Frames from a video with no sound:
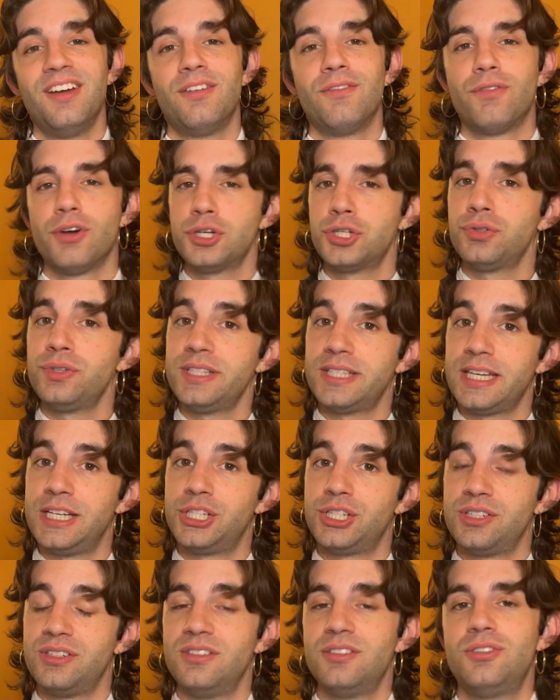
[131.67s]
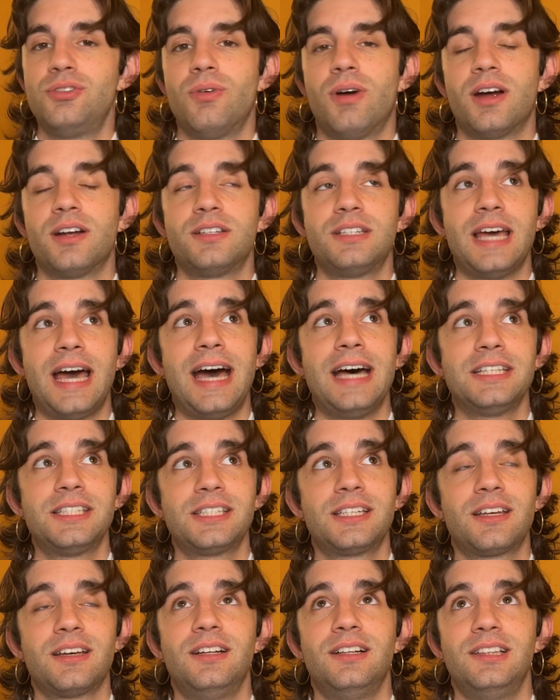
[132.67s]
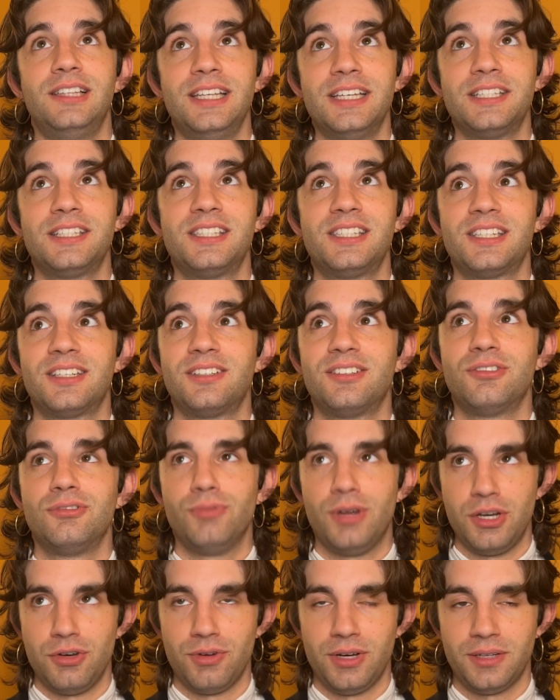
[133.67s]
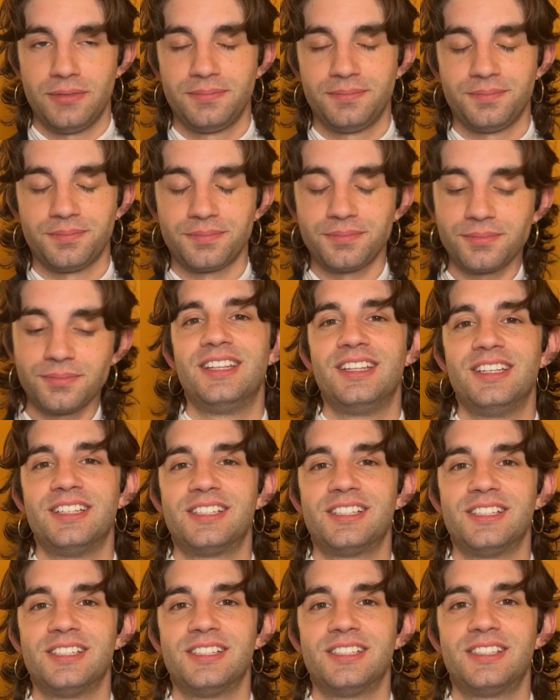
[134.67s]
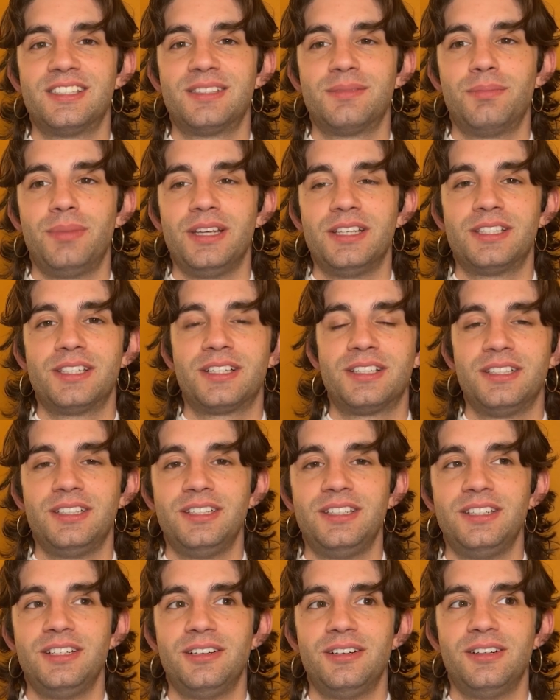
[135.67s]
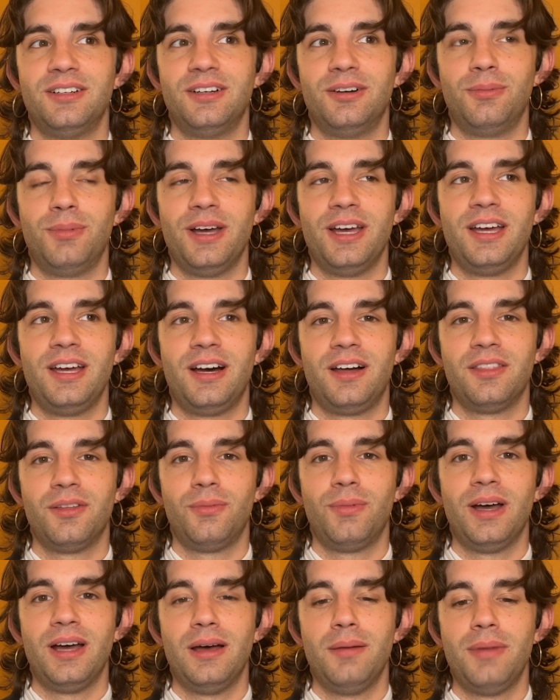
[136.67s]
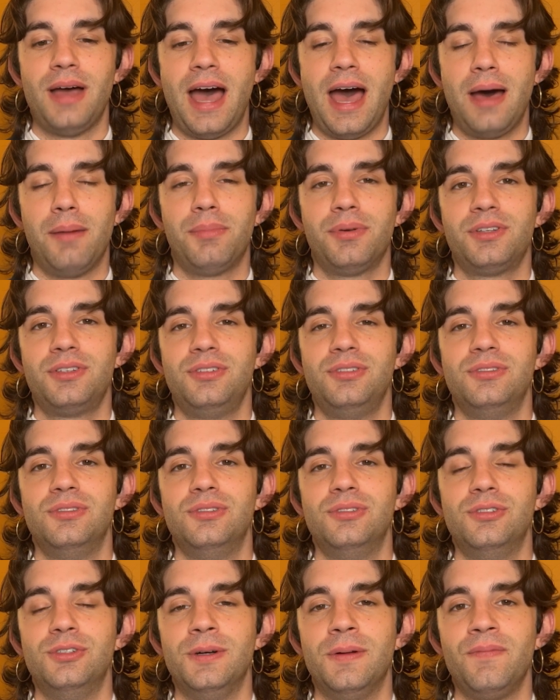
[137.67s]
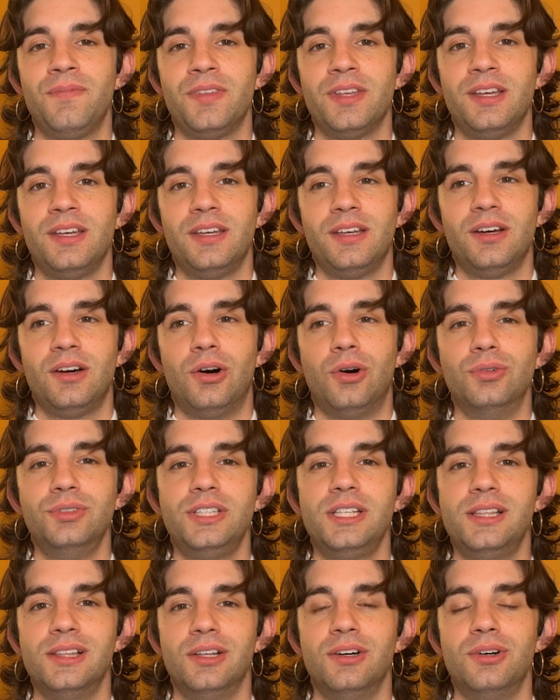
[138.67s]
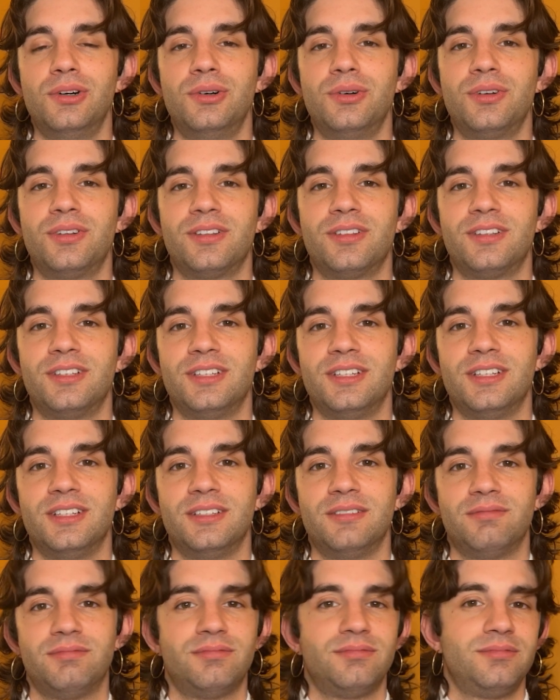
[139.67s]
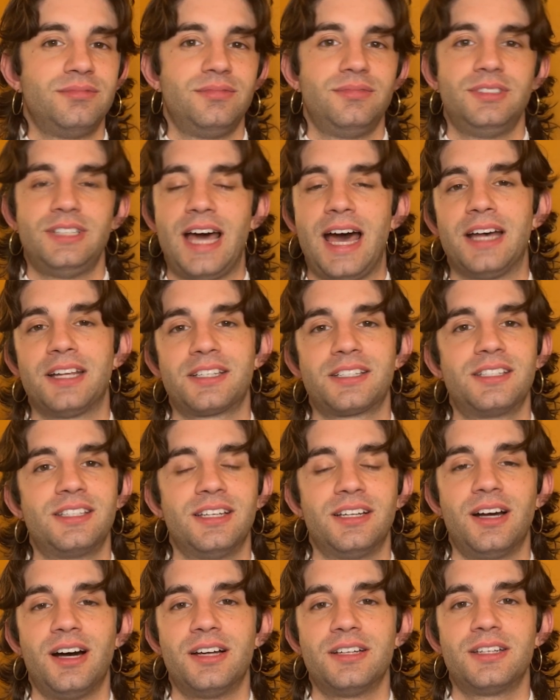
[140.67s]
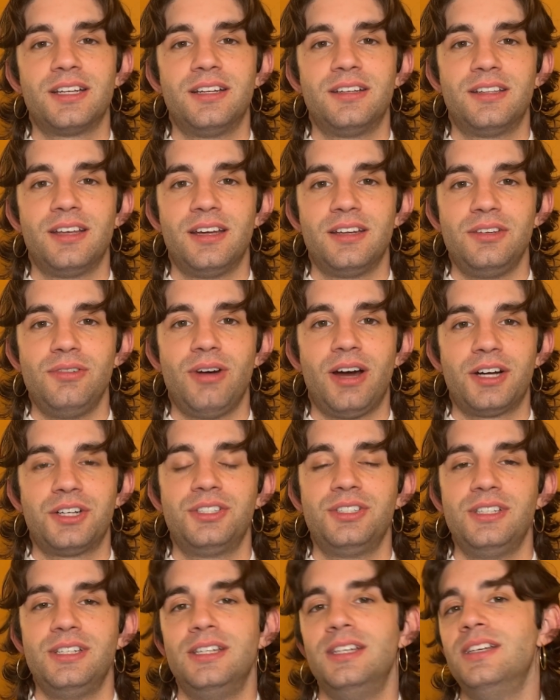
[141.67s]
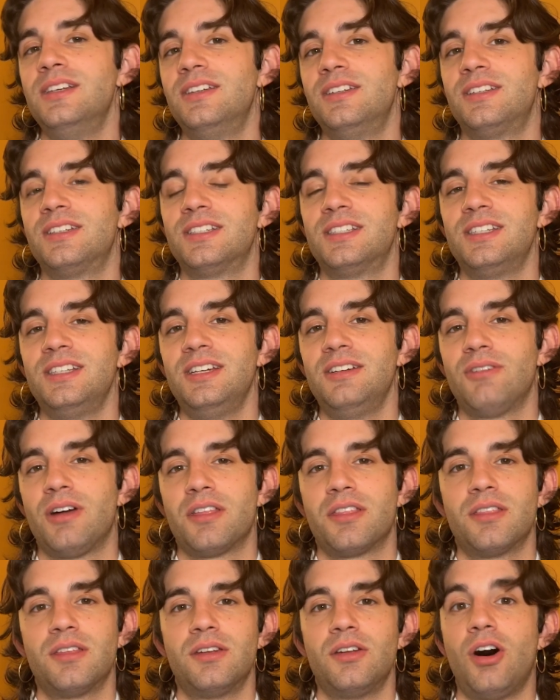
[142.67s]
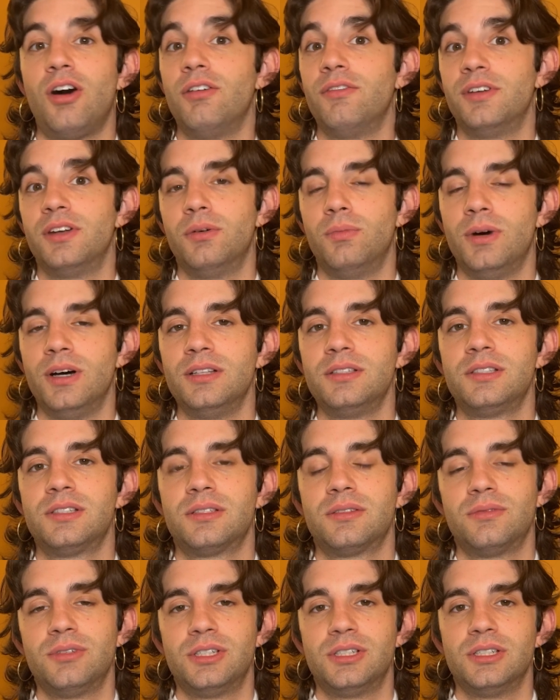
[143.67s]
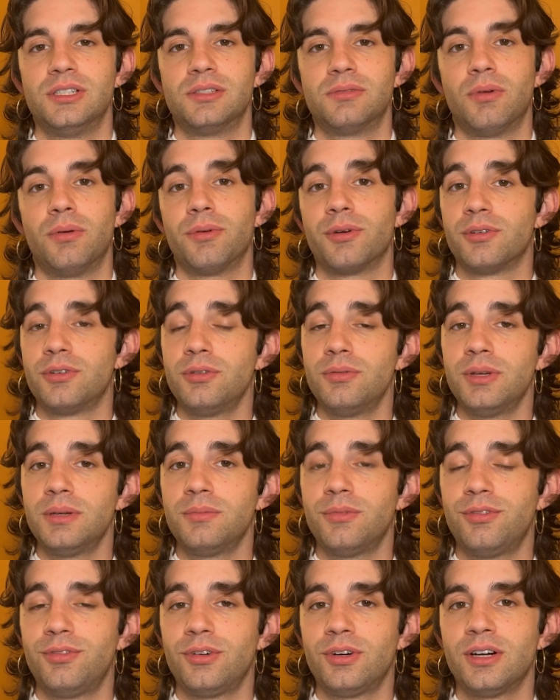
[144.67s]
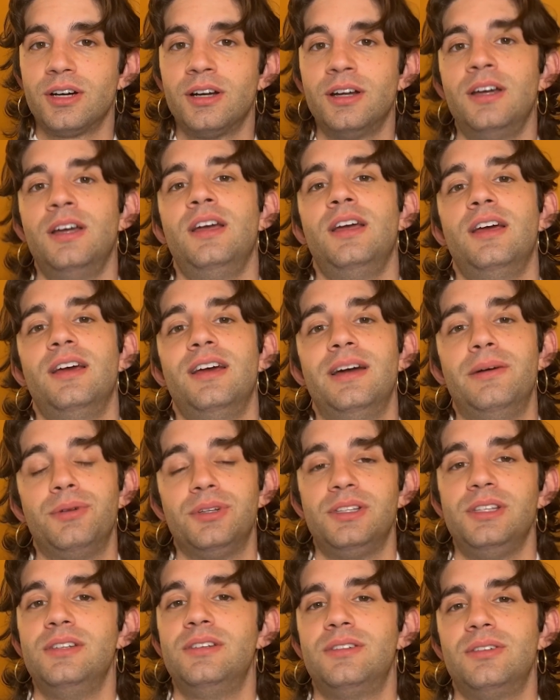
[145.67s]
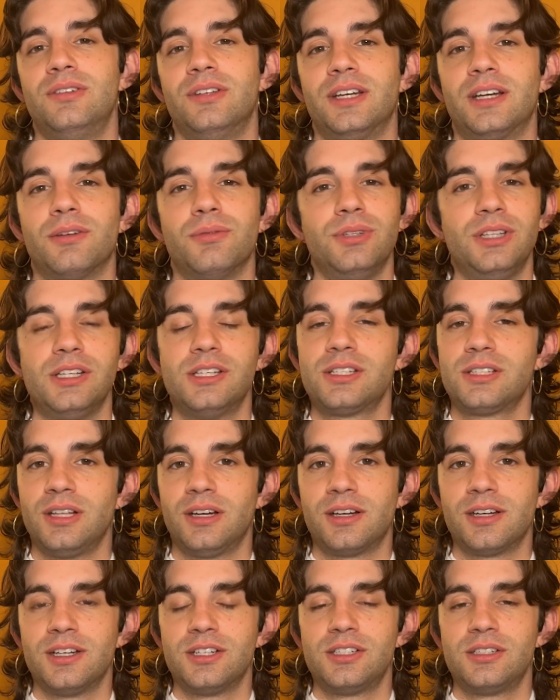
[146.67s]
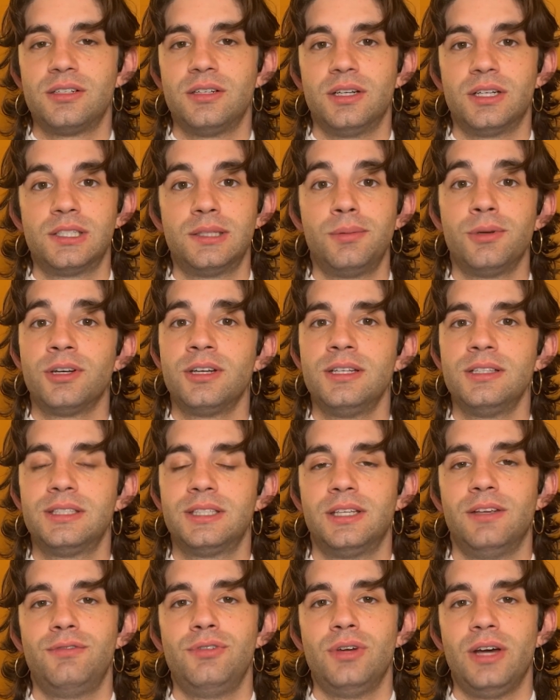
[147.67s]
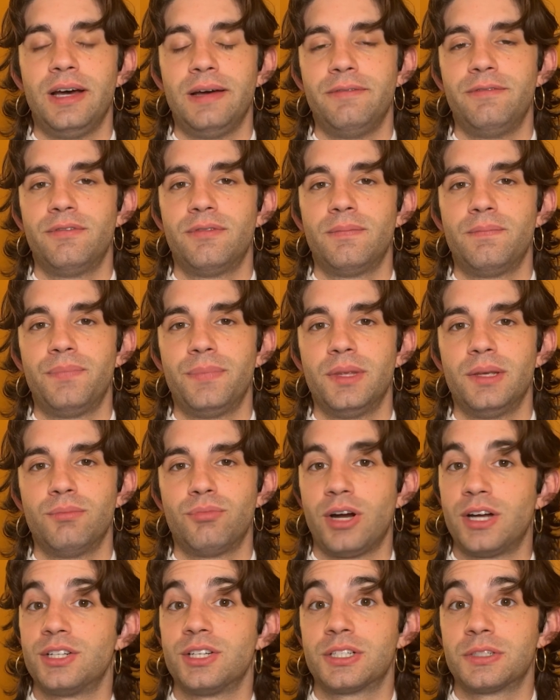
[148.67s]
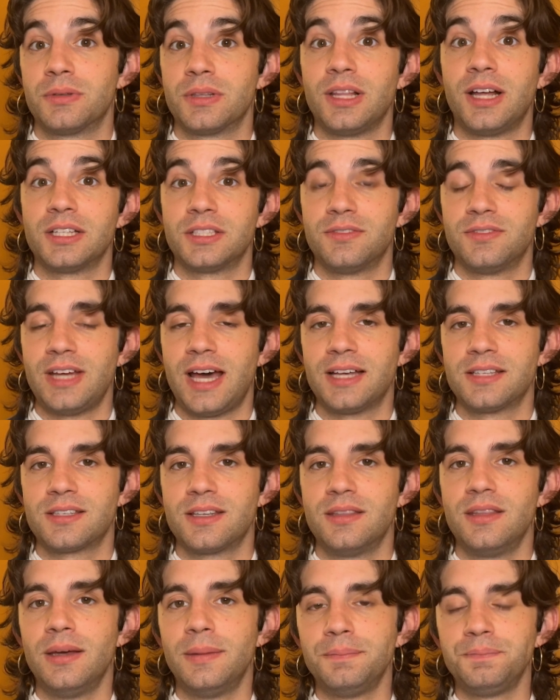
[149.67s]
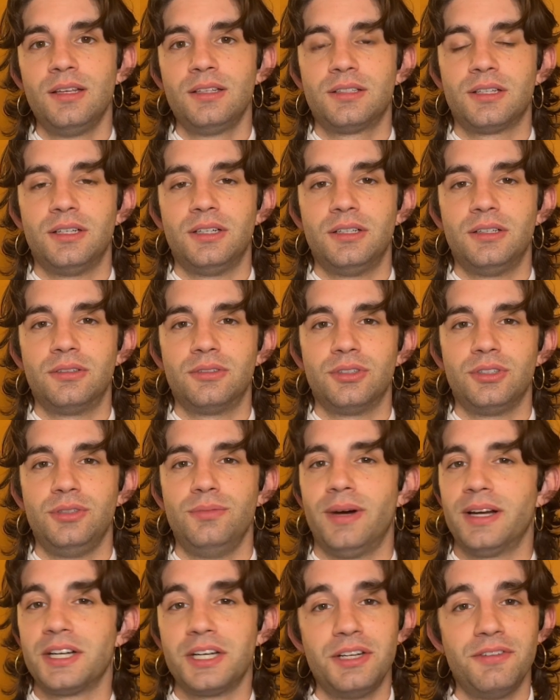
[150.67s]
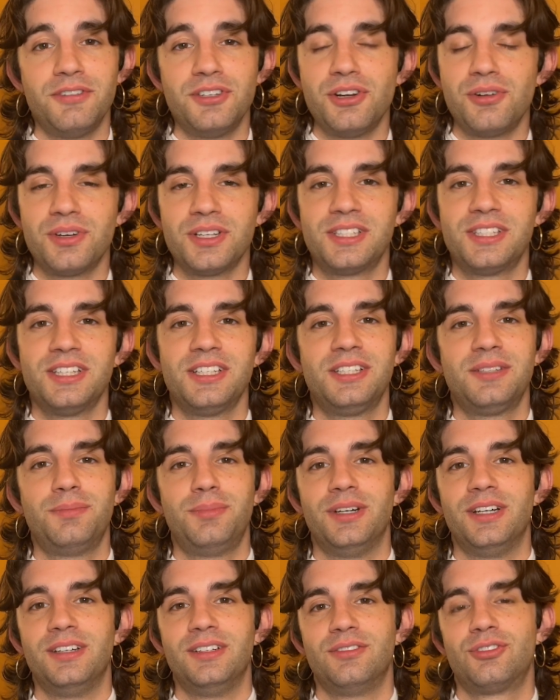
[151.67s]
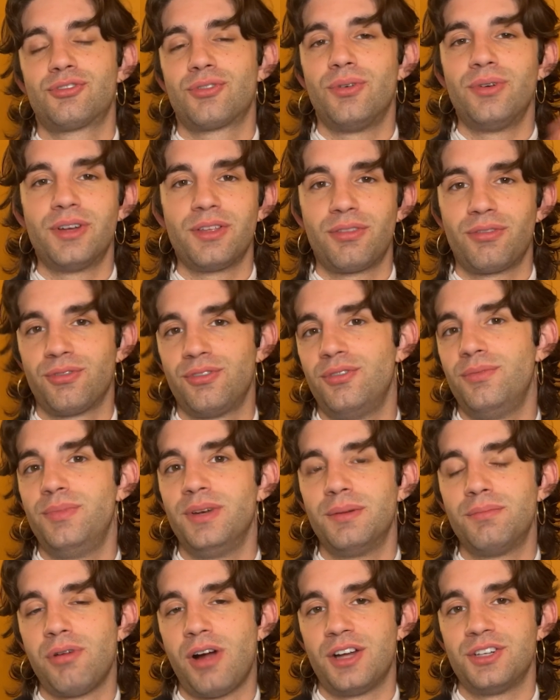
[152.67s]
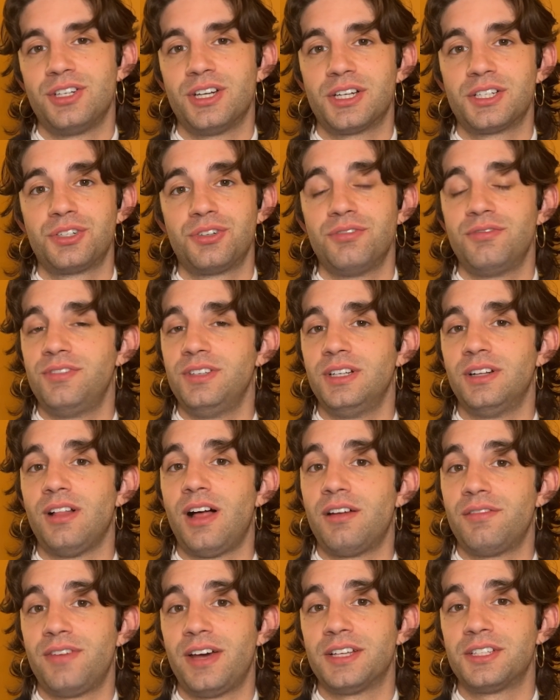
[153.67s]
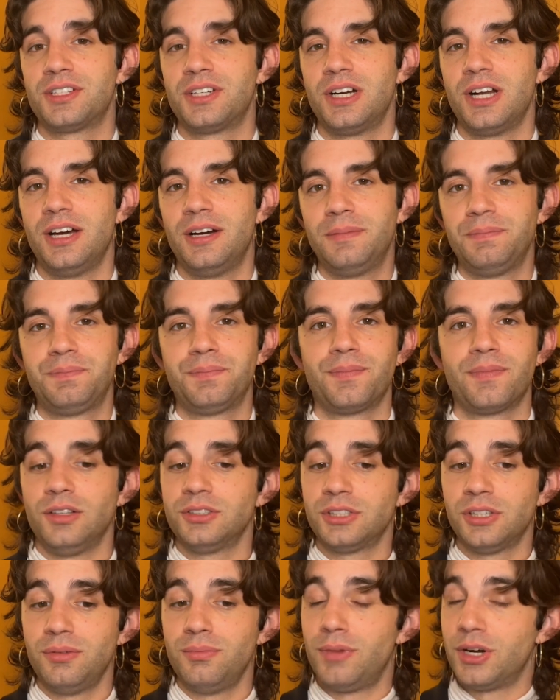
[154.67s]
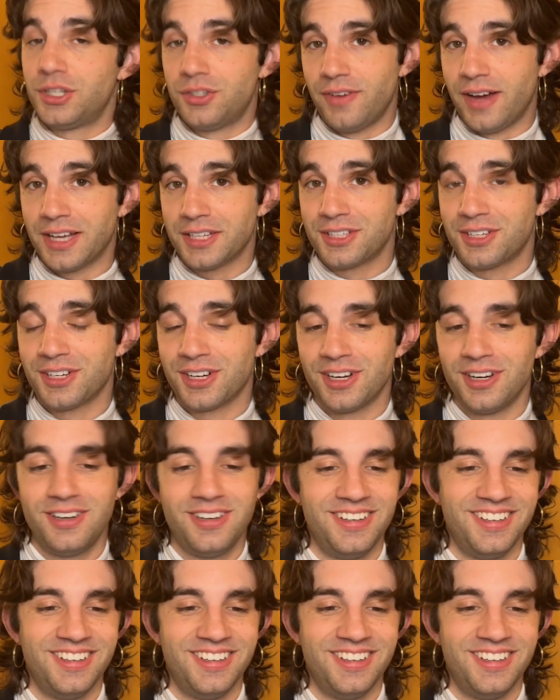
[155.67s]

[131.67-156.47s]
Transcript: Virtualization to our task list rendering. This is basically a way on the web app to only load the tasks and content that you actually need to see rather than all of it at once, which is what we were doing before and would lead to like a really sluggish experience if you have projects with lots of tasks in them. So you might not even notice this, but scrolling through big projects should feel a lot faster now. Also much faster.